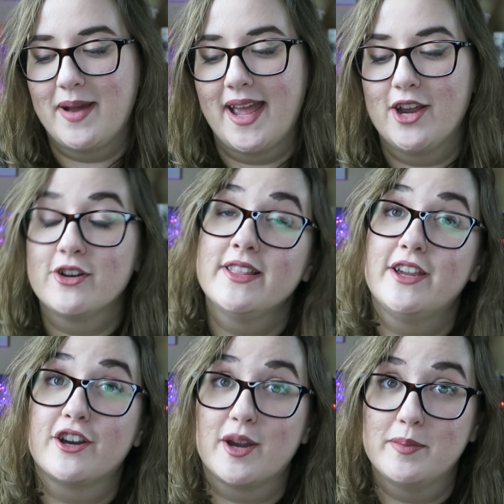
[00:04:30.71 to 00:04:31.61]
my
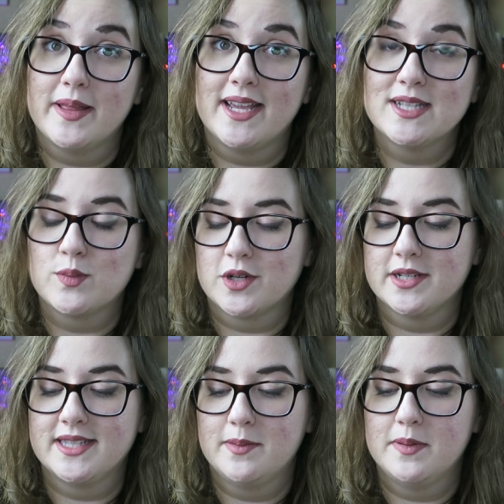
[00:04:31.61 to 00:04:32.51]
earlier complaints
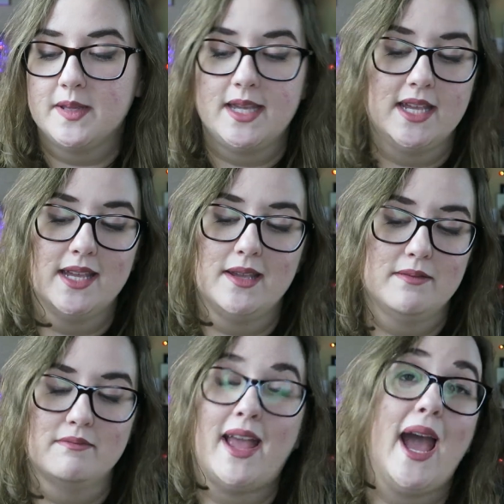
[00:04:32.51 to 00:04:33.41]
were
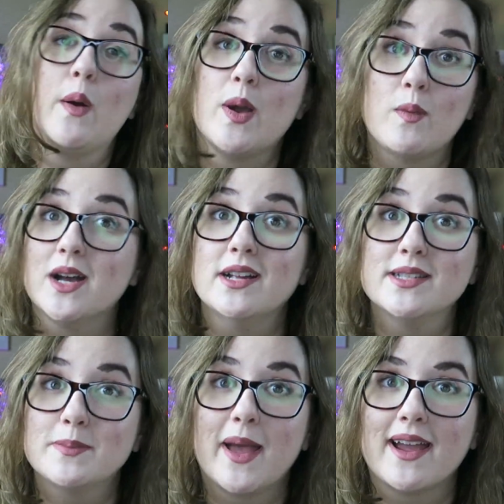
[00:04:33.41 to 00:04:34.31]
simply how it
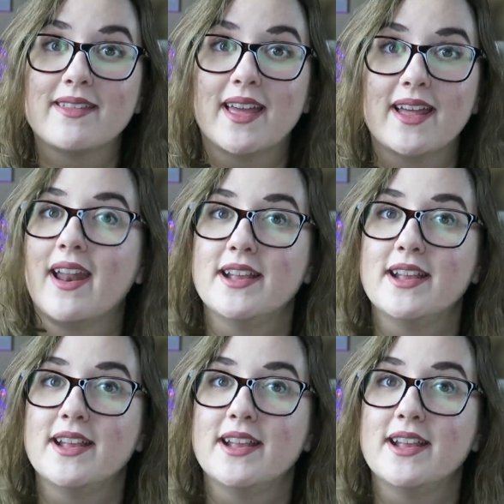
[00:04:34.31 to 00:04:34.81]
was back then,